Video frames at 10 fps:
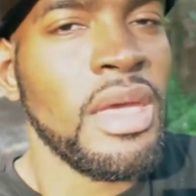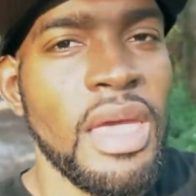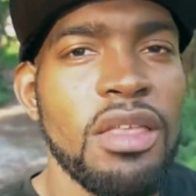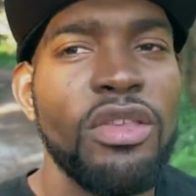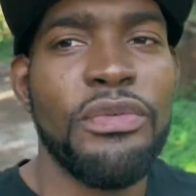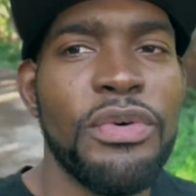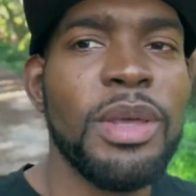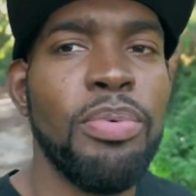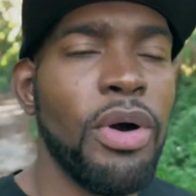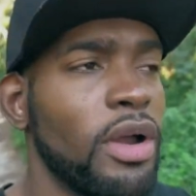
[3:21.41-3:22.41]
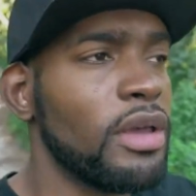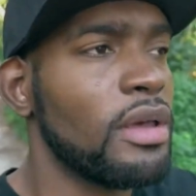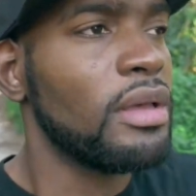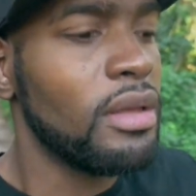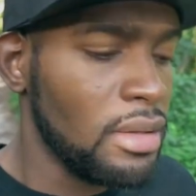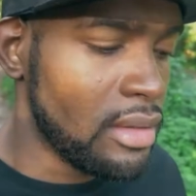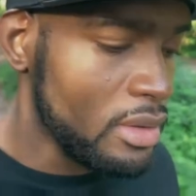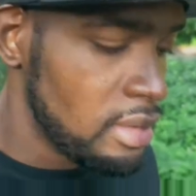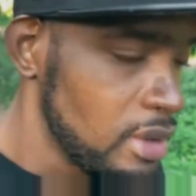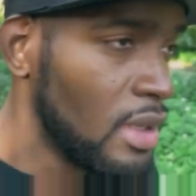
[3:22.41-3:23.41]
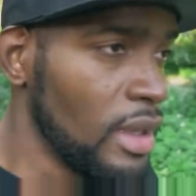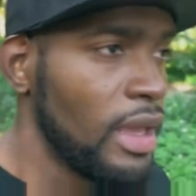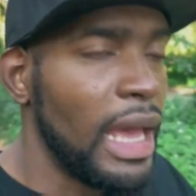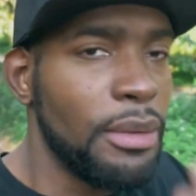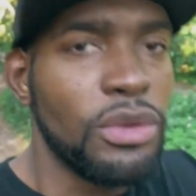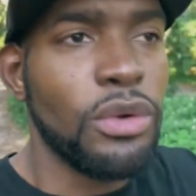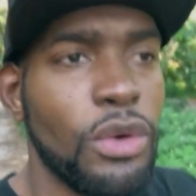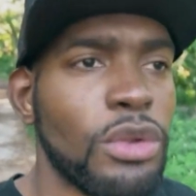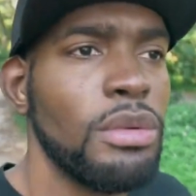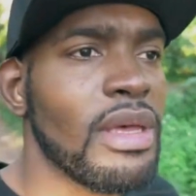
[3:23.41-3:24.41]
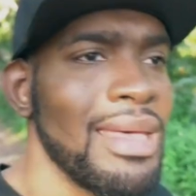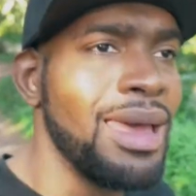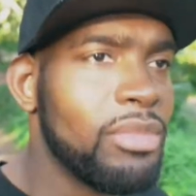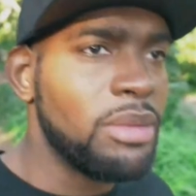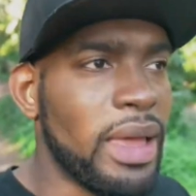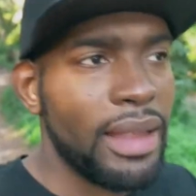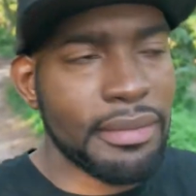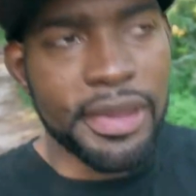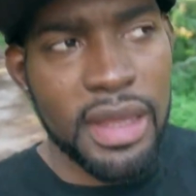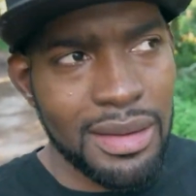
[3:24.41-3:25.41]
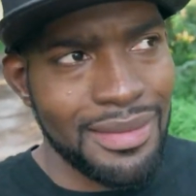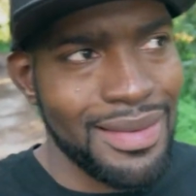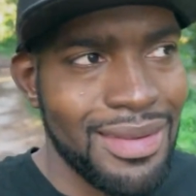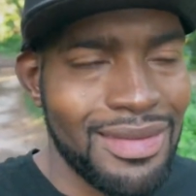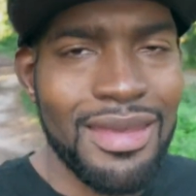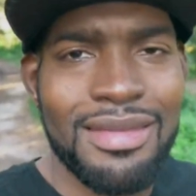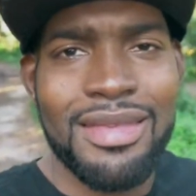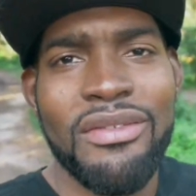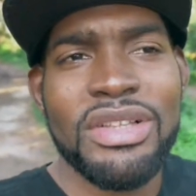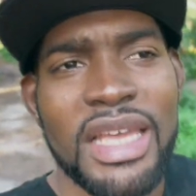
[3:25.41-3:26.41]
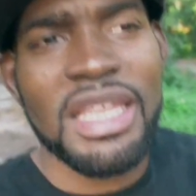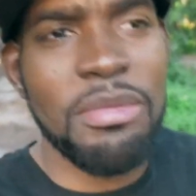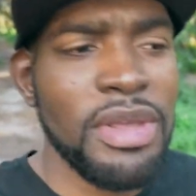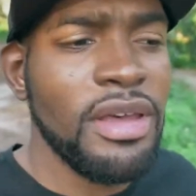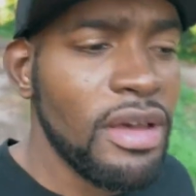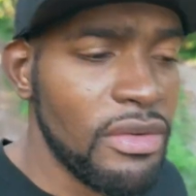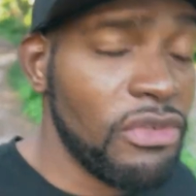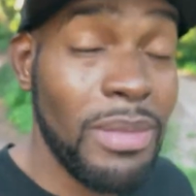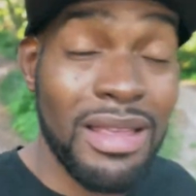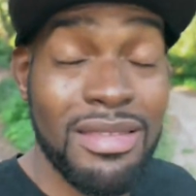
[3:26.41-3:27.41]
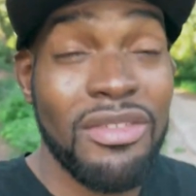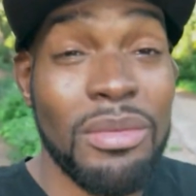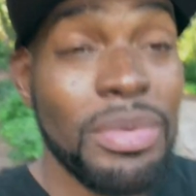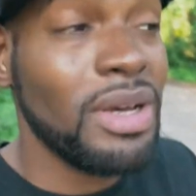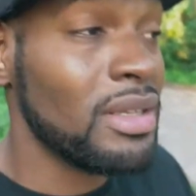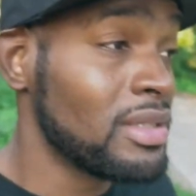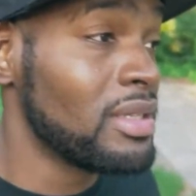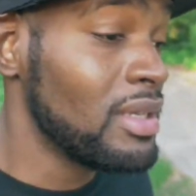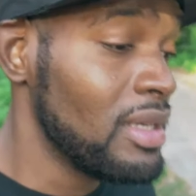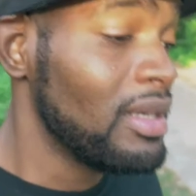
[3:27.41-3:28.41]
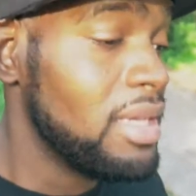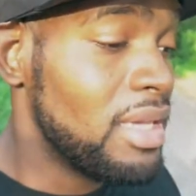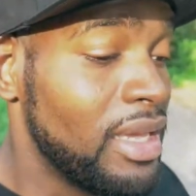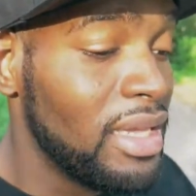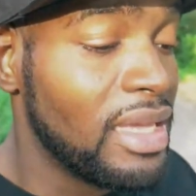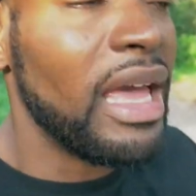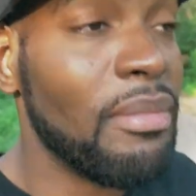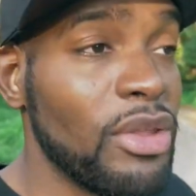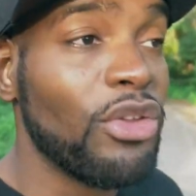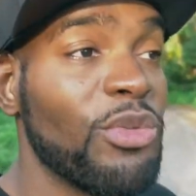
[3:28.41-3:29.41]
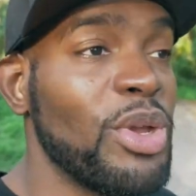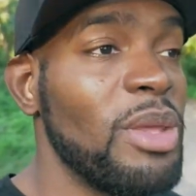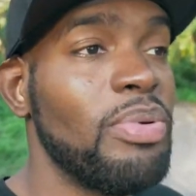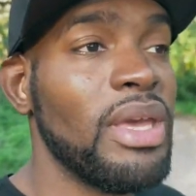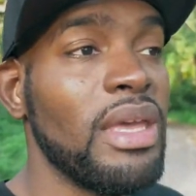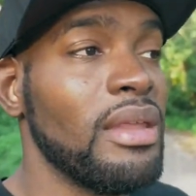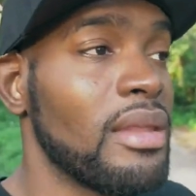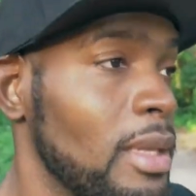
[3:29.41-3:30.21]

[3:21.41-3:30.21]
It's a free park. I went to Goodwill, got me about 6-7 teddy bear for about $7, and got me the spray paint.